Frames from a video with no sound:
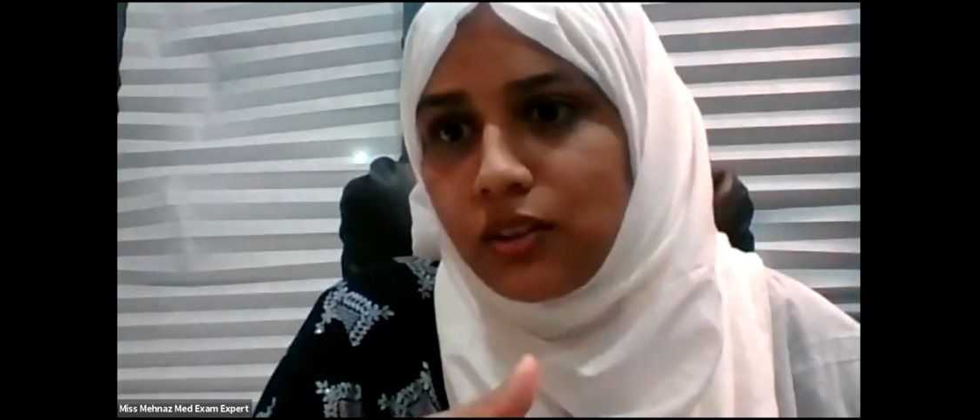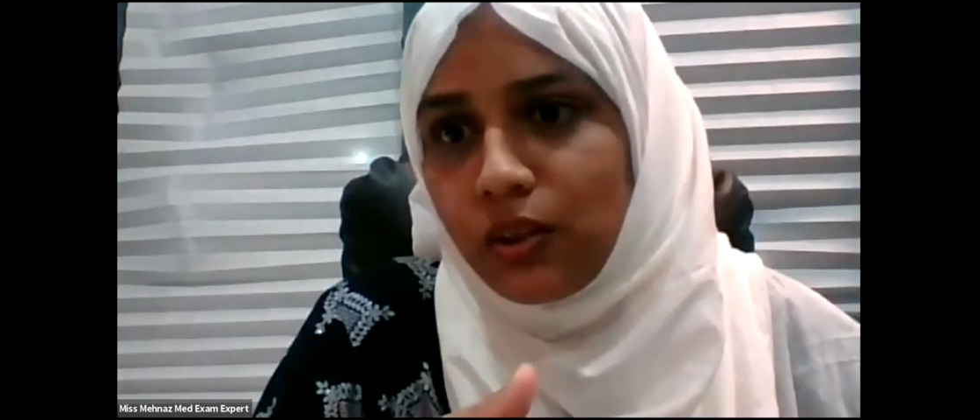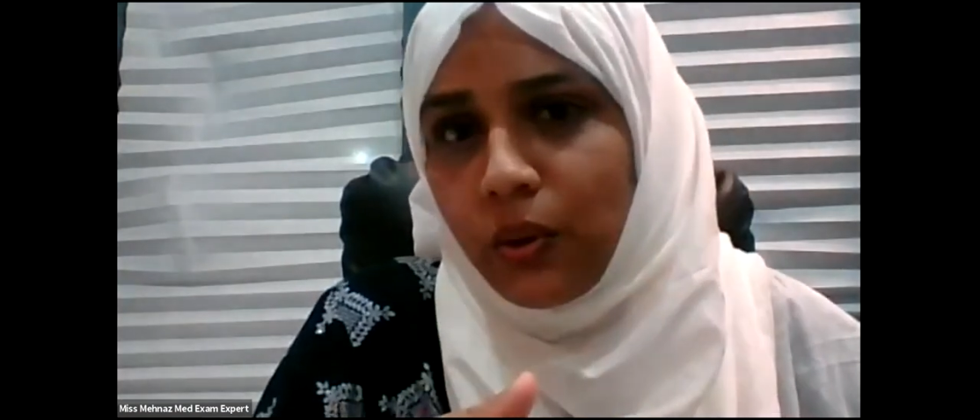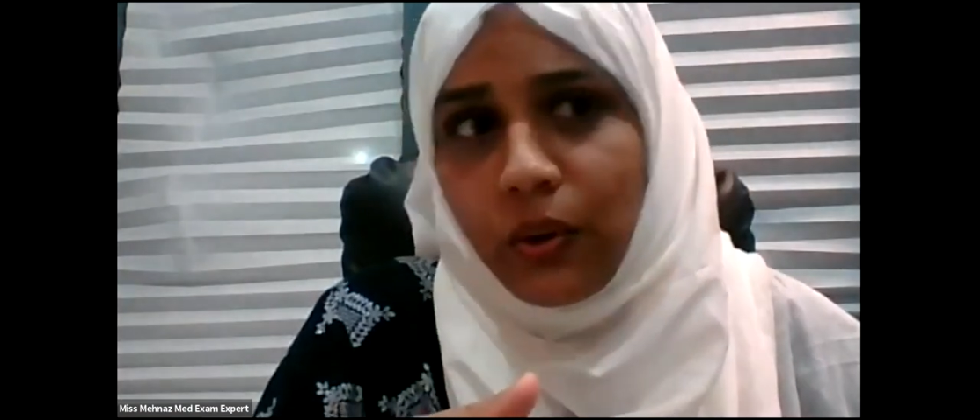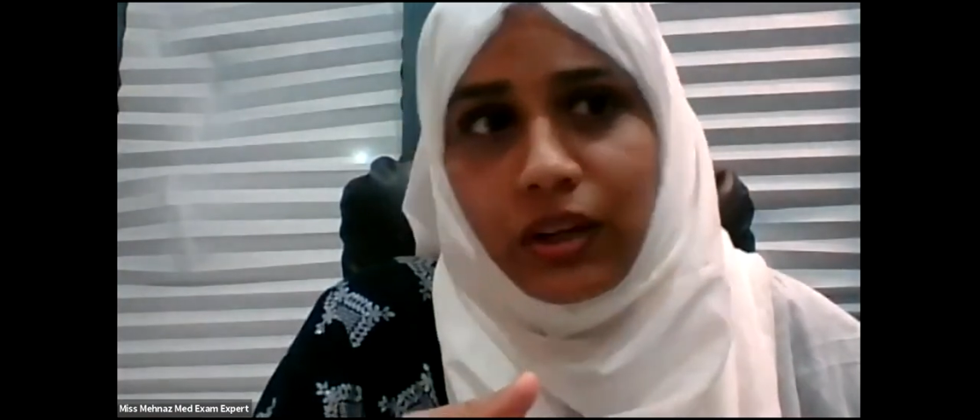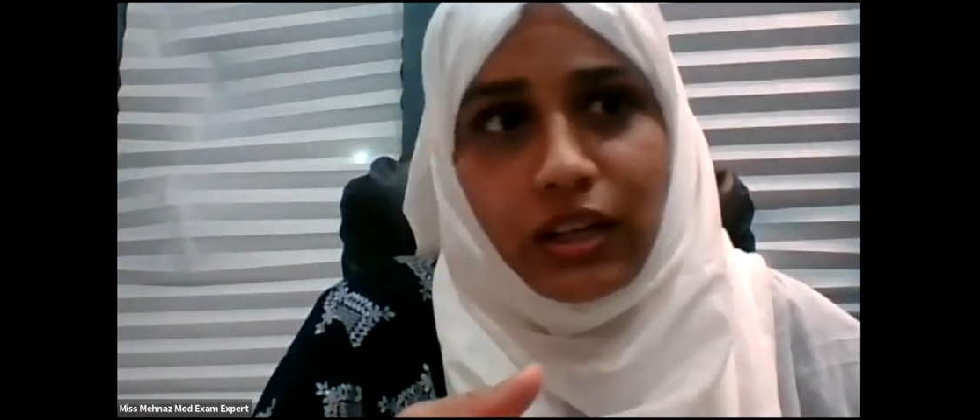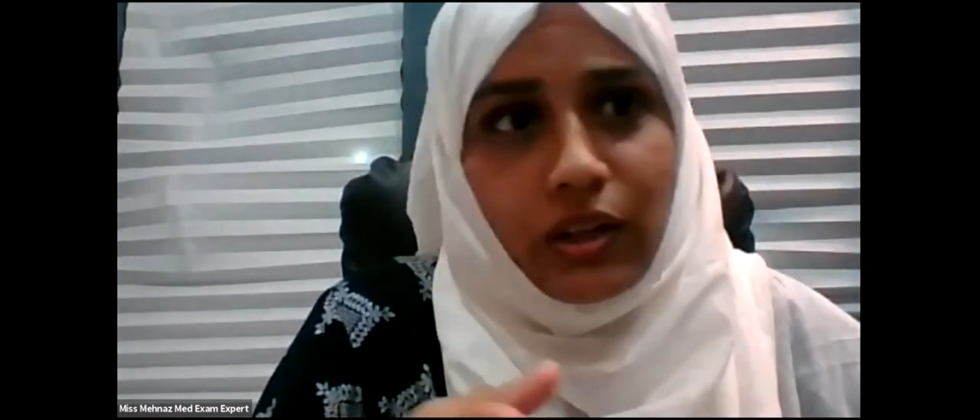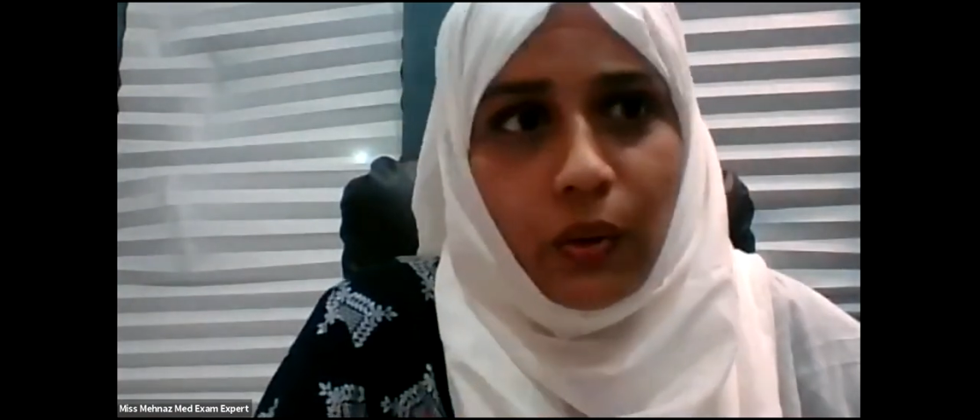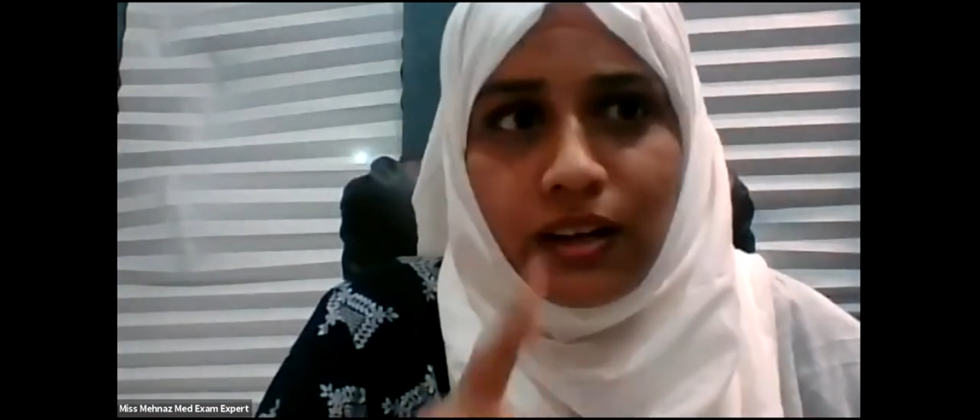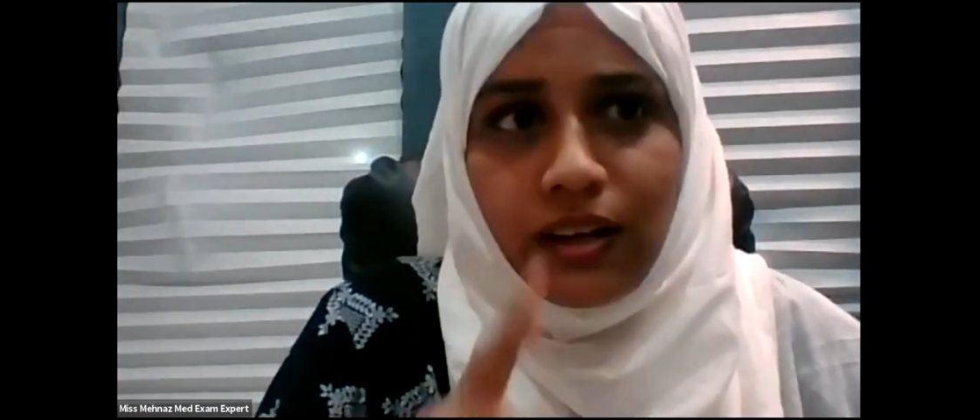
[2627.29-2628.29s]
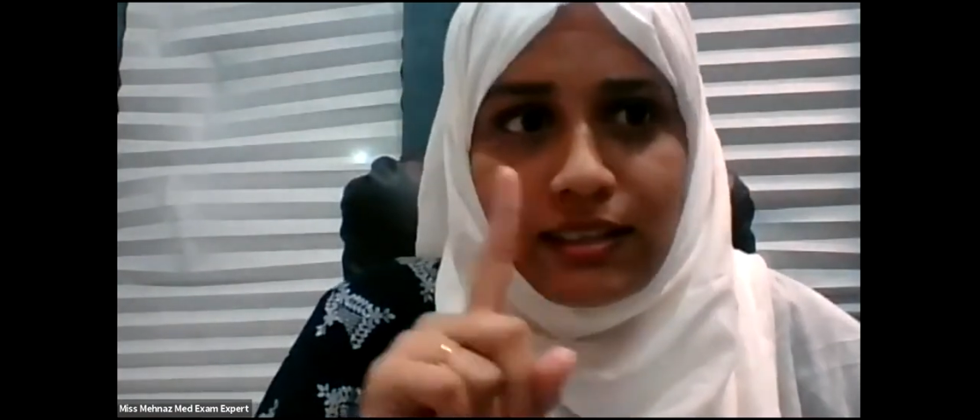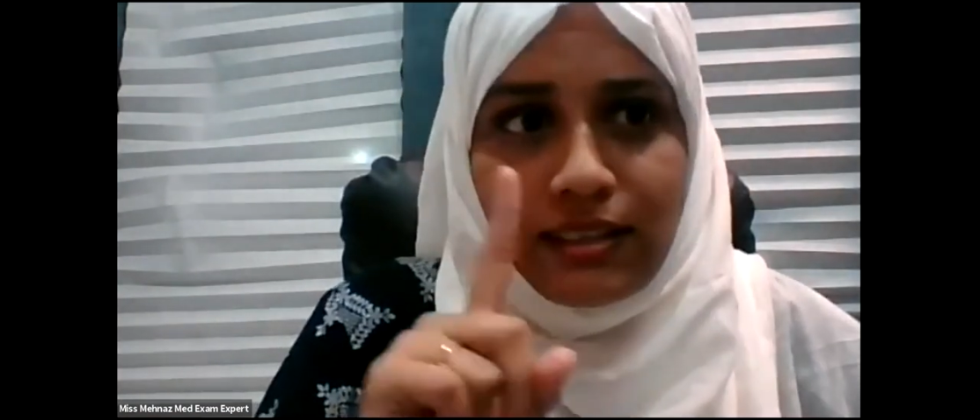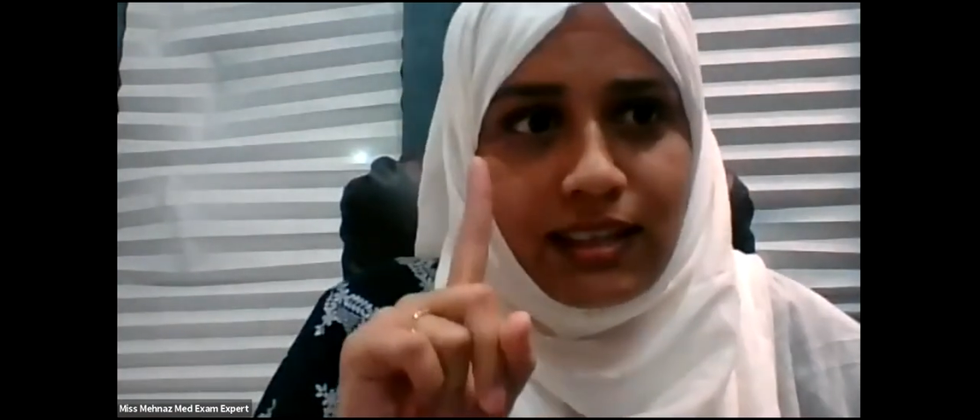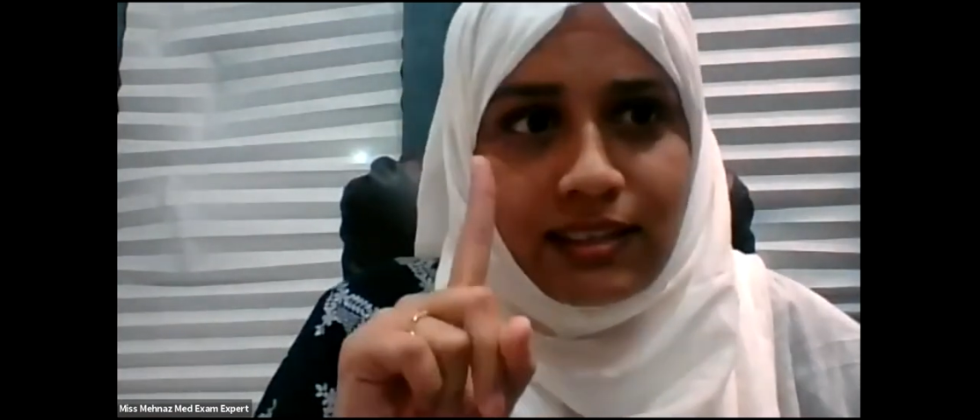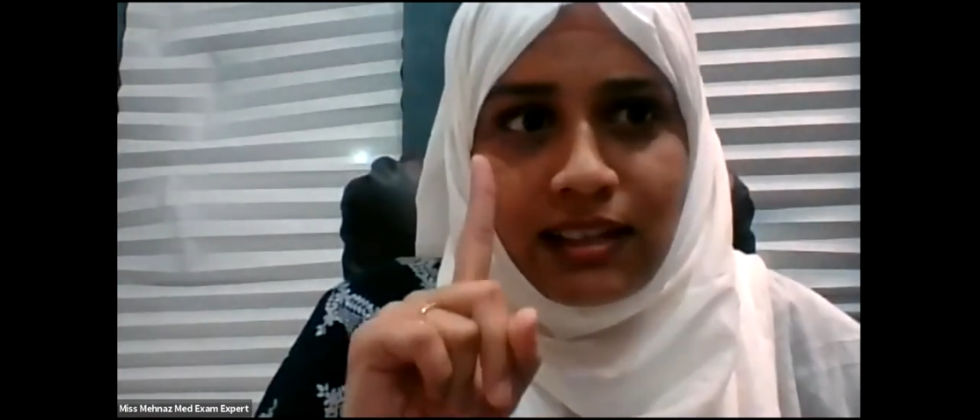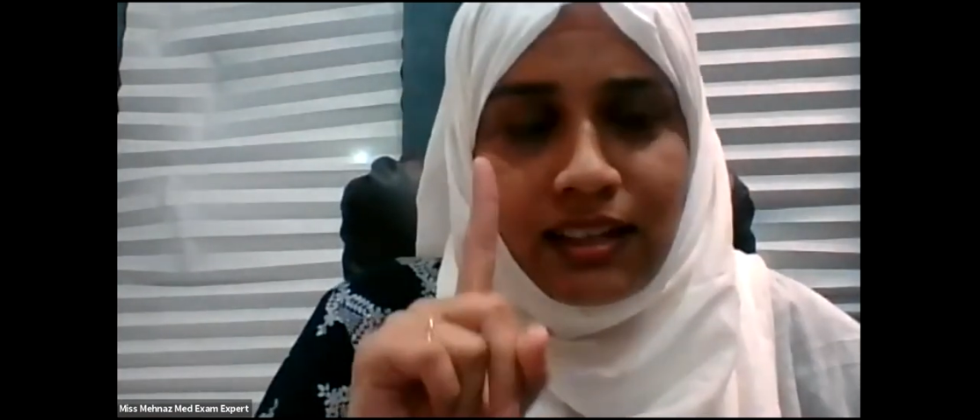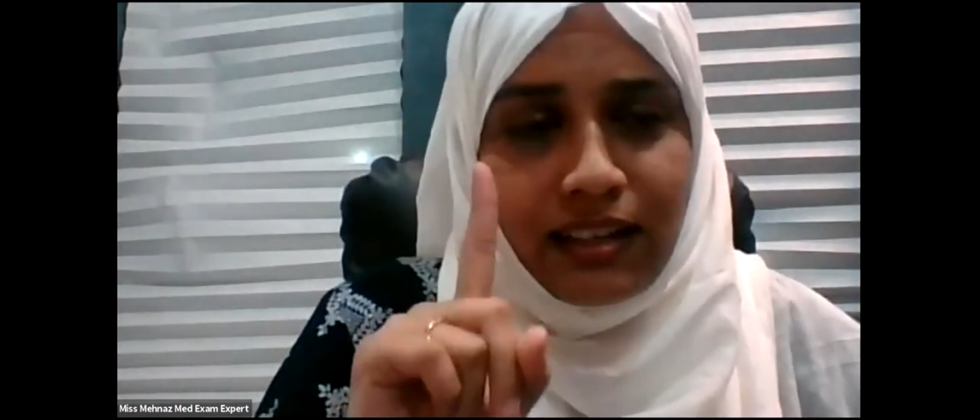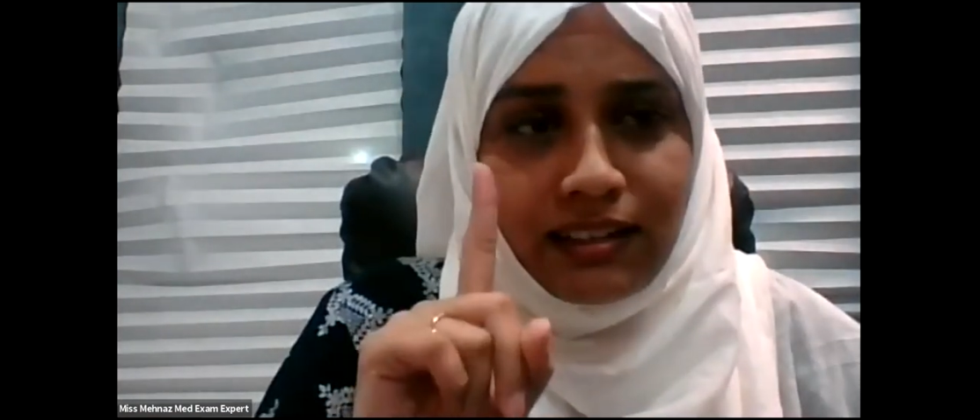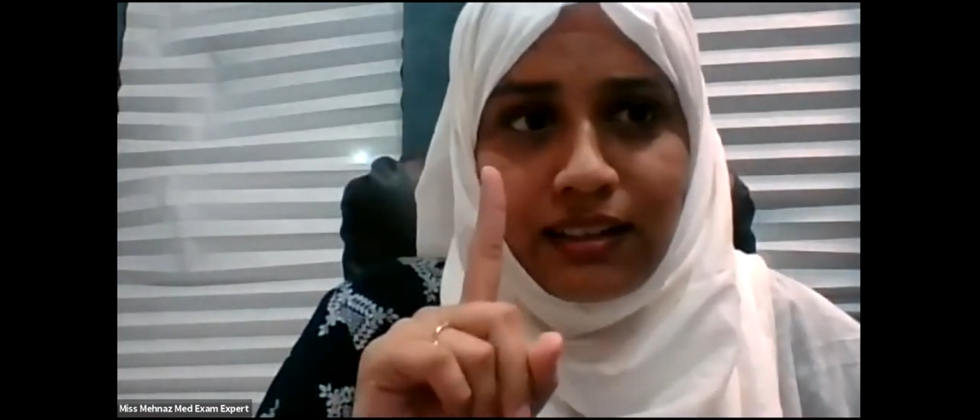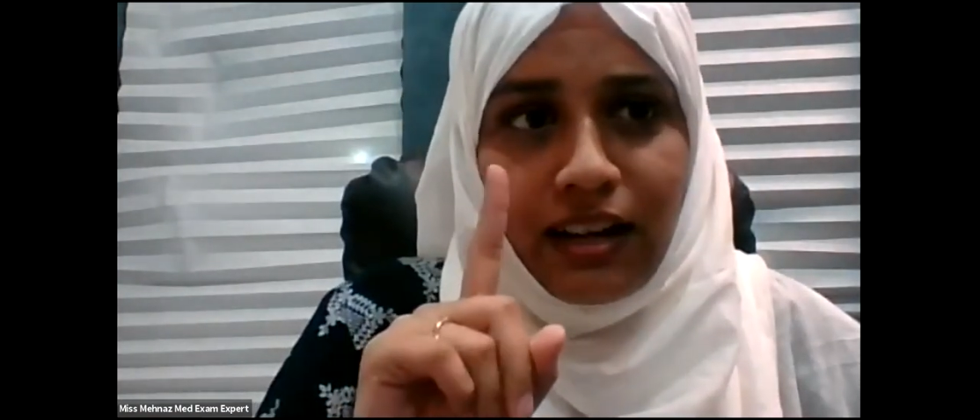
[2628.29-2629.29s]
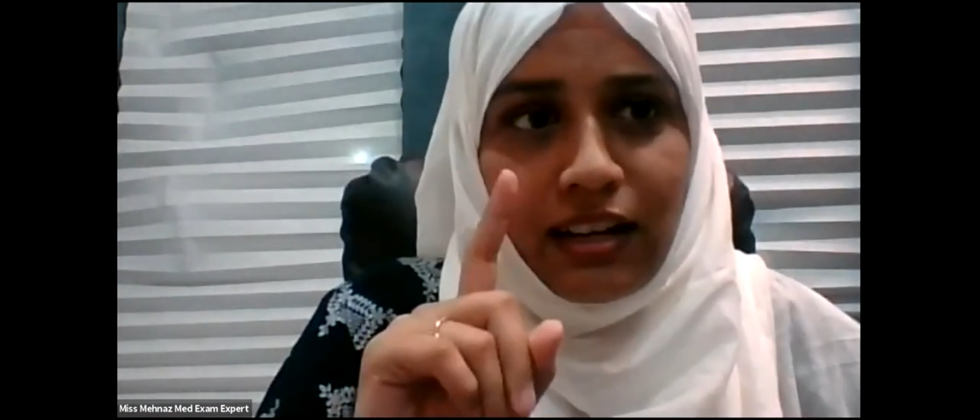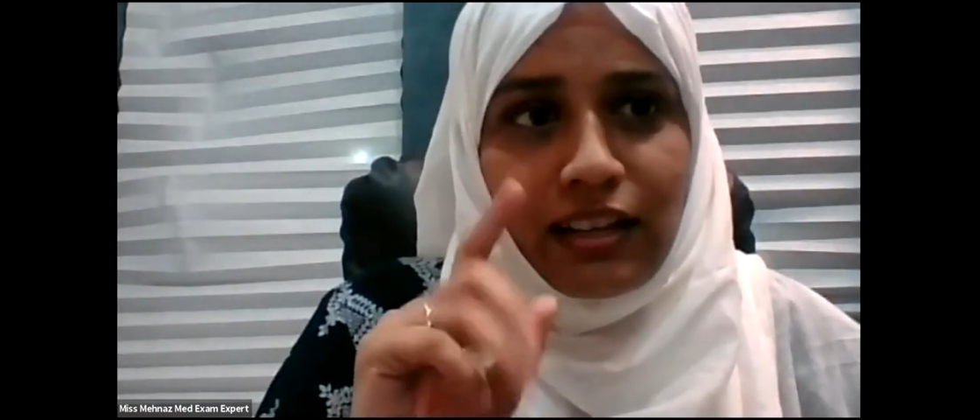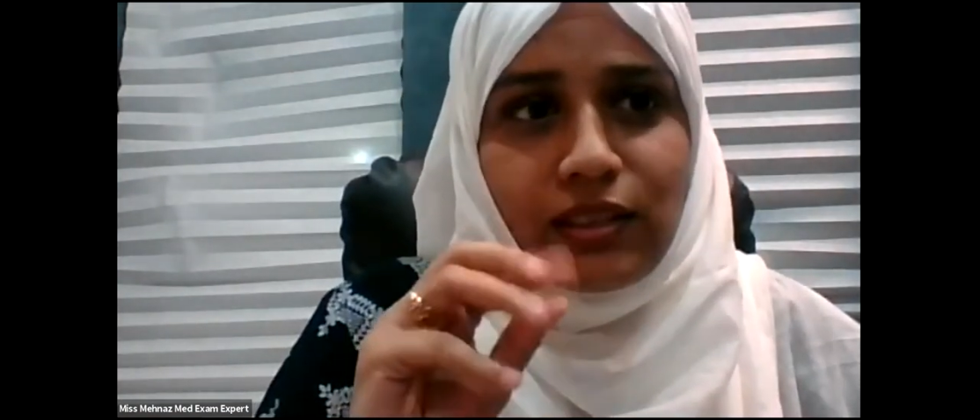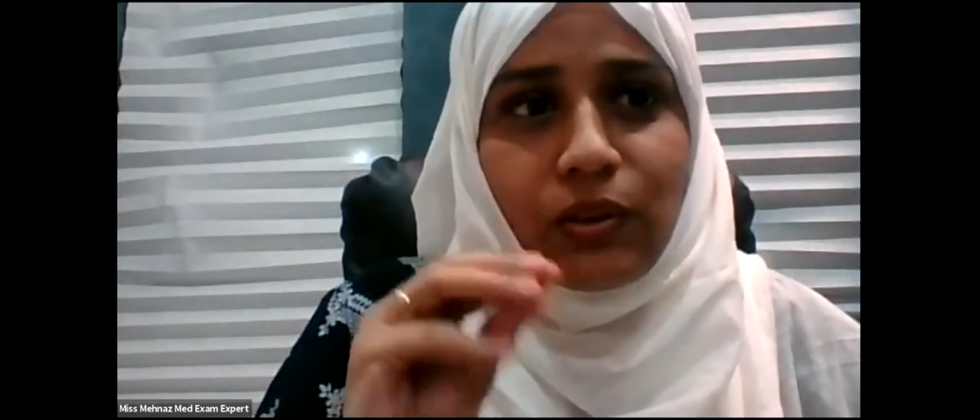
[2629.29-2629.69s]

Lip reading: So in OET, it's just a letter writing.